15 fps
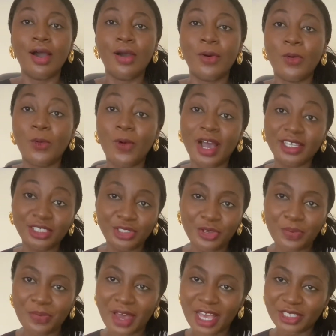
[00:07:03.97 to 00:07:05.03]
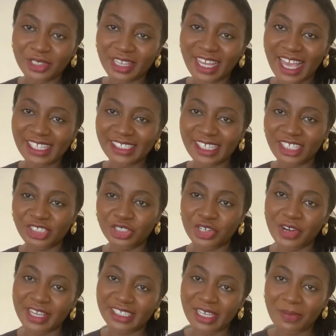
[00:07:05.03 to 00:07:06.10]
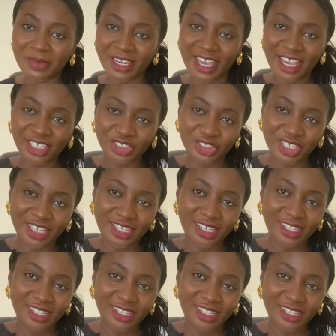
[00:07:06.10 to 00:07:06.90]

Once you pass your licensure examination,